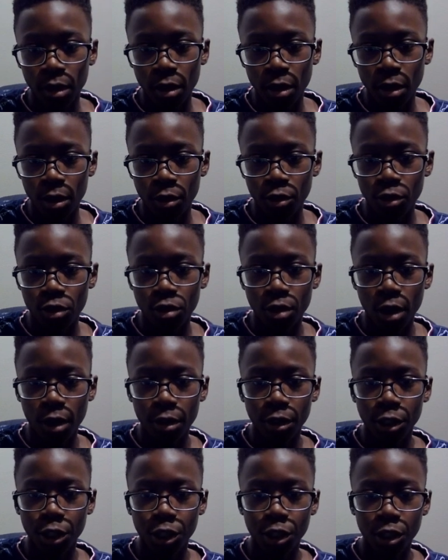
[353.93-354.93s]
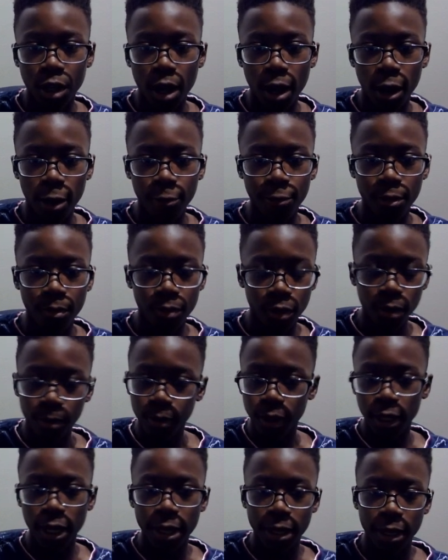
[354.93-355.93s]
You start Shaw from the
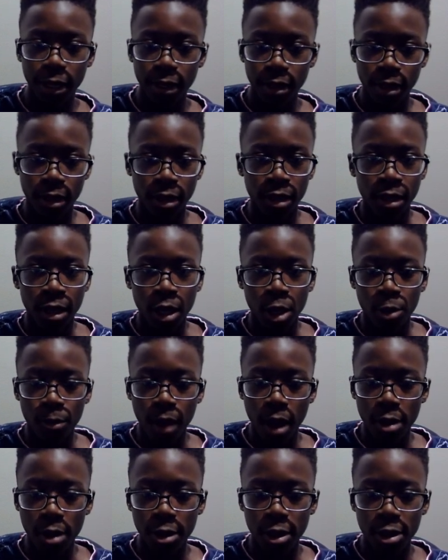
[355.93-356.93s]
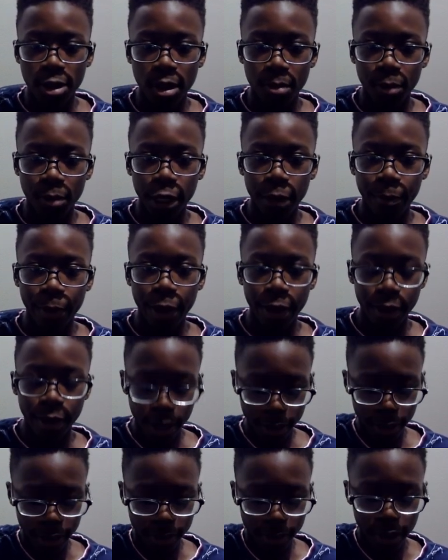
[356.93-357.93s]
beginning rather than subbing him in.
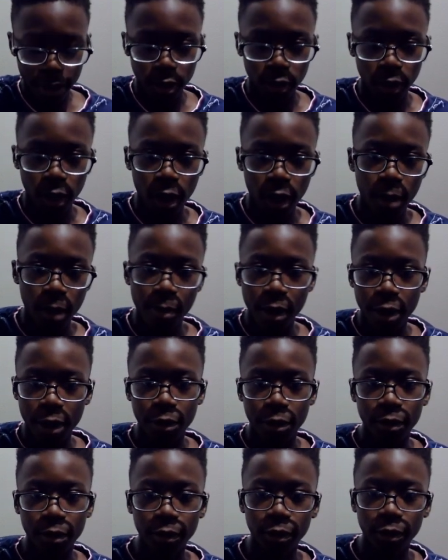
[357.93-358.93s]
I think that's a lot better.